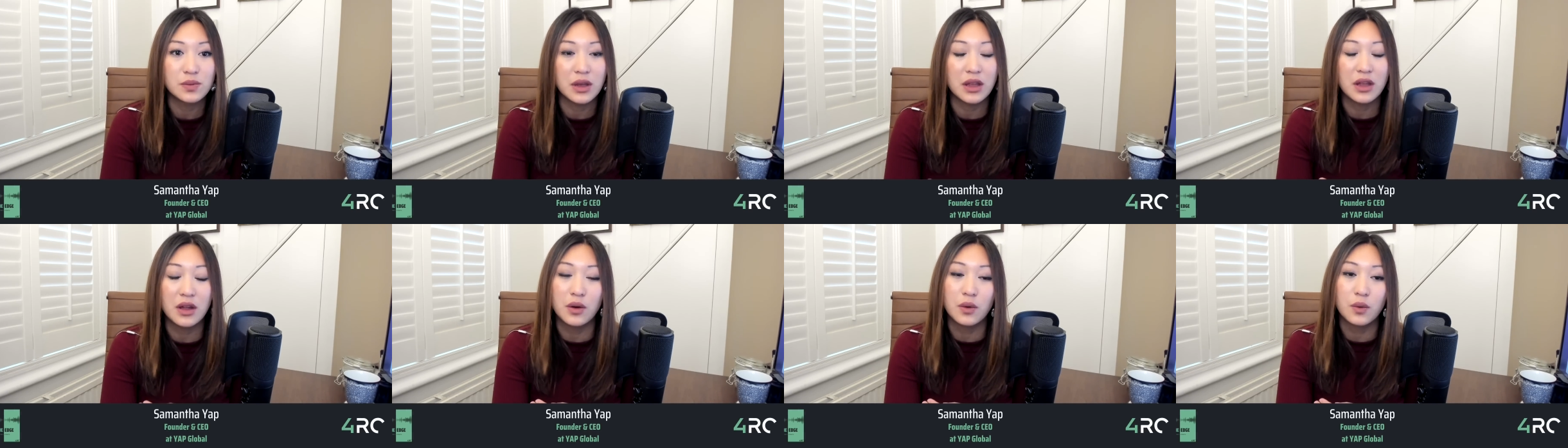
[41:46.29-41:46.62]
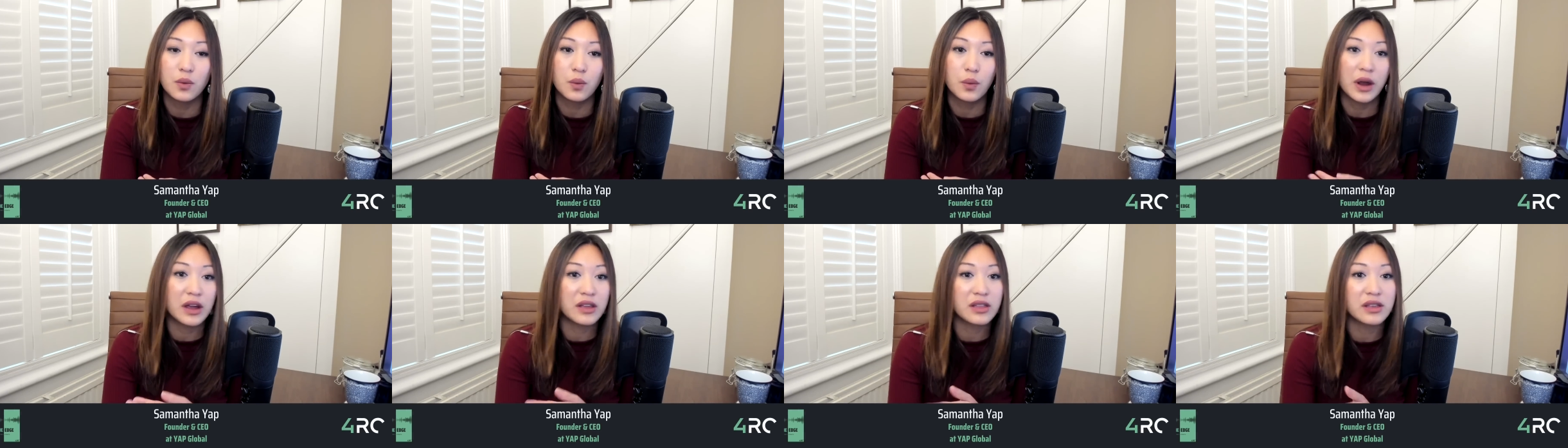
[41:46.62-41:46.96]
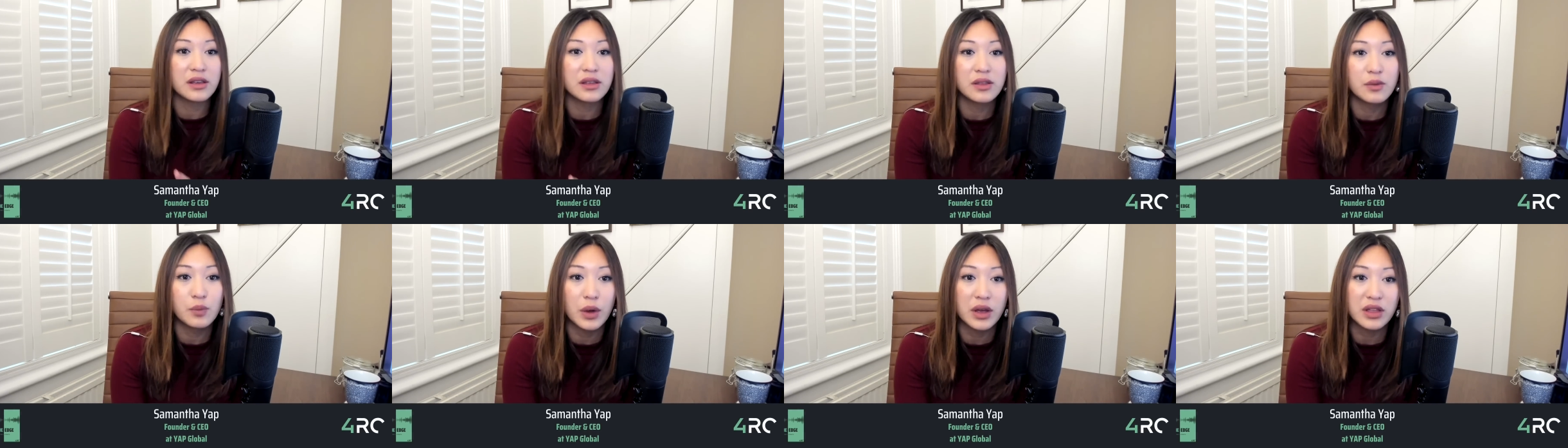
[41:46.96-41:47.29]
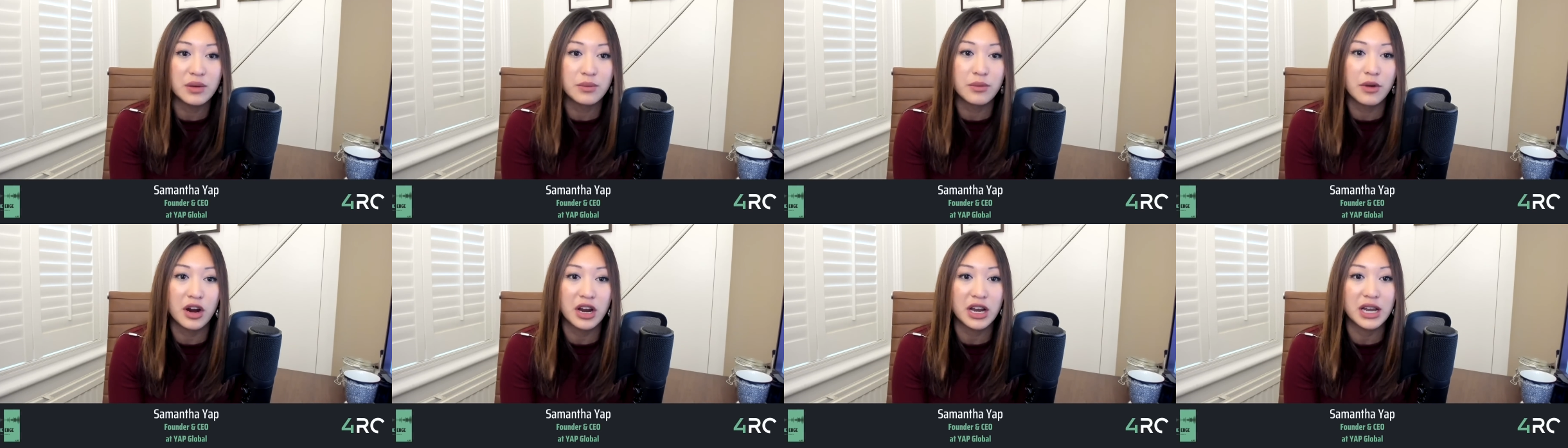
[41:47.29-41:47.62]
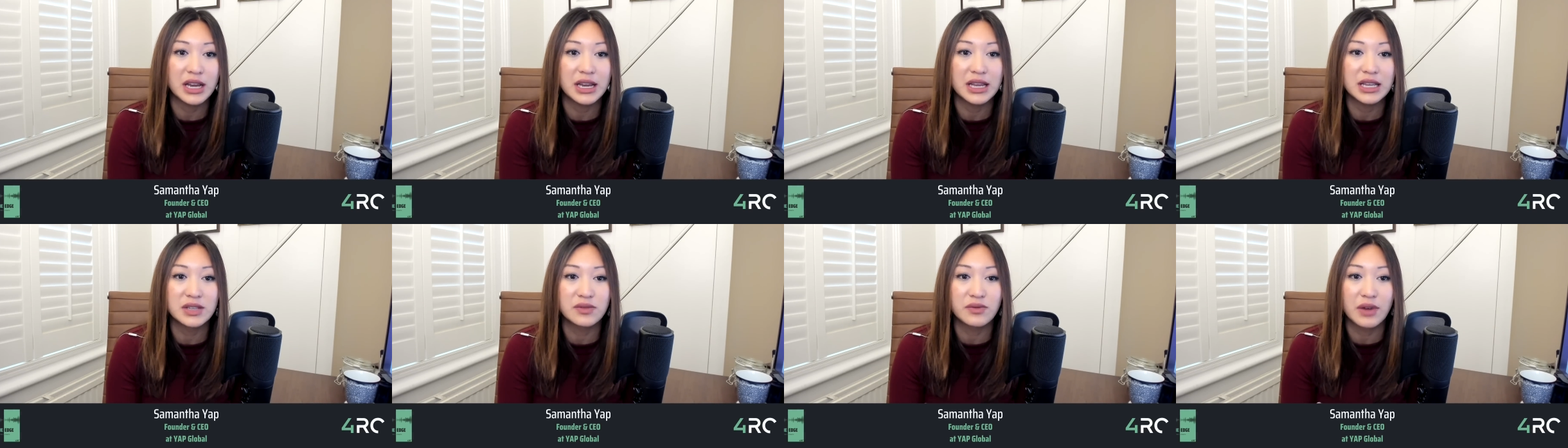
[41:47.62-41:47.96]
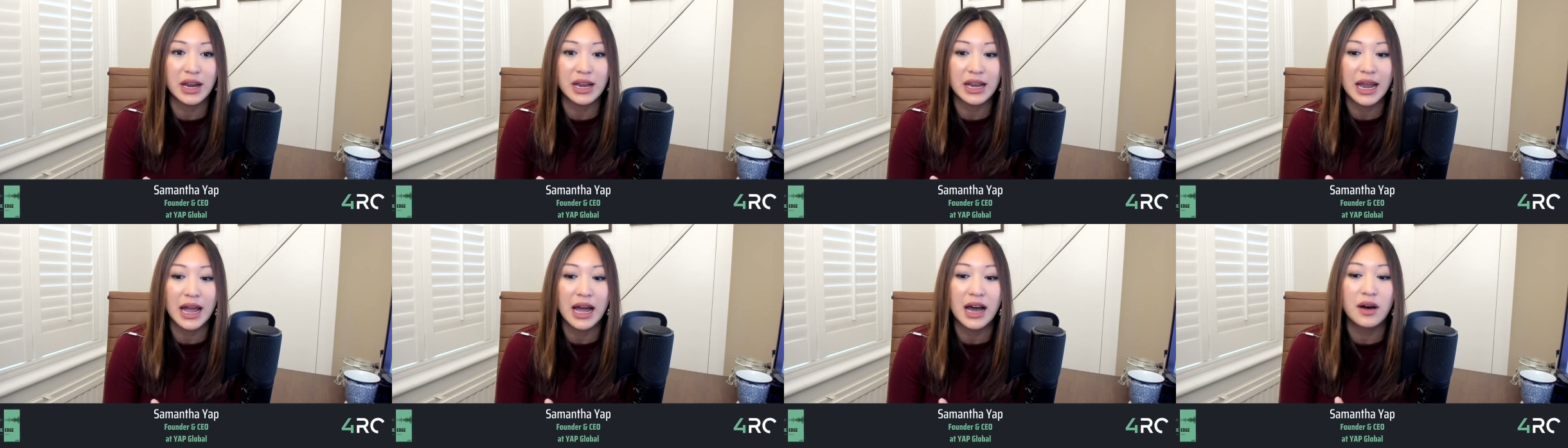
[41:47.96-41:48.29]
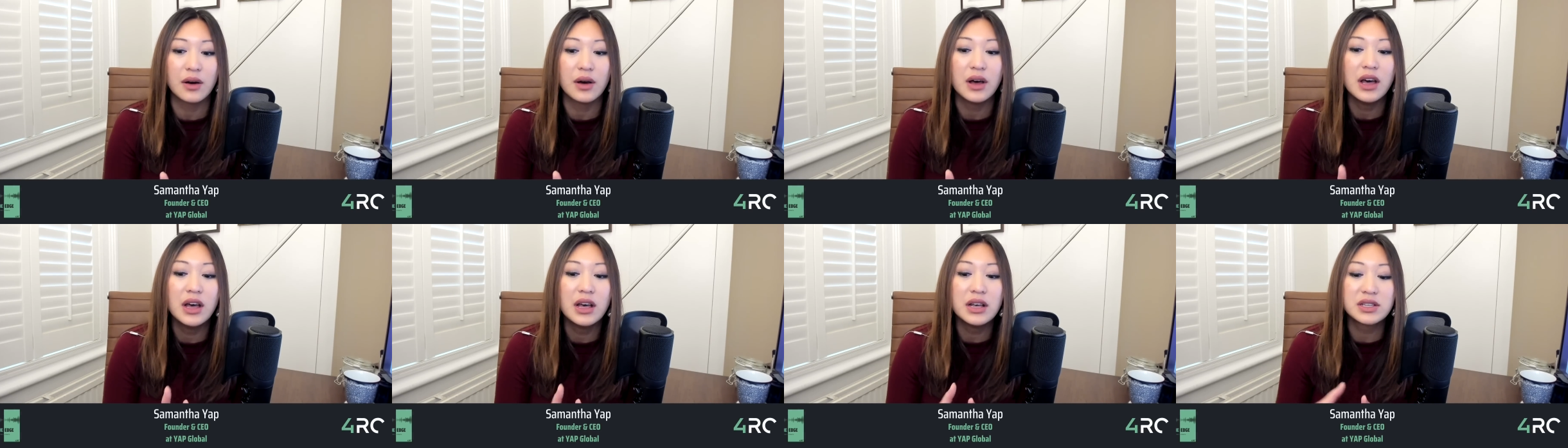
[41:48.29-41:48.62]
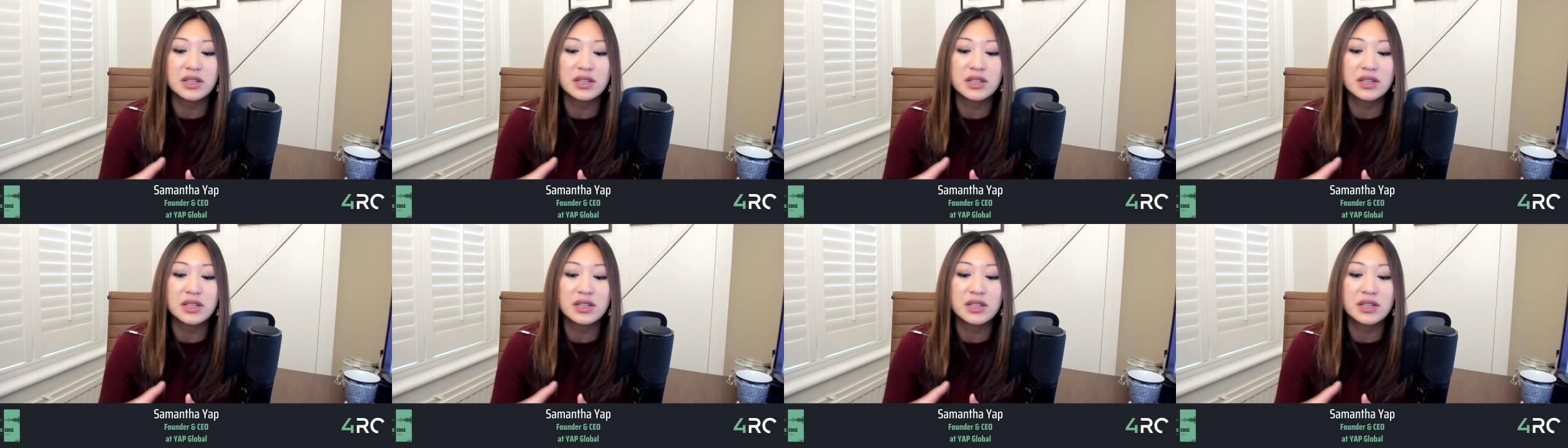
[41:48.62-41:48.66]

where the market is right now.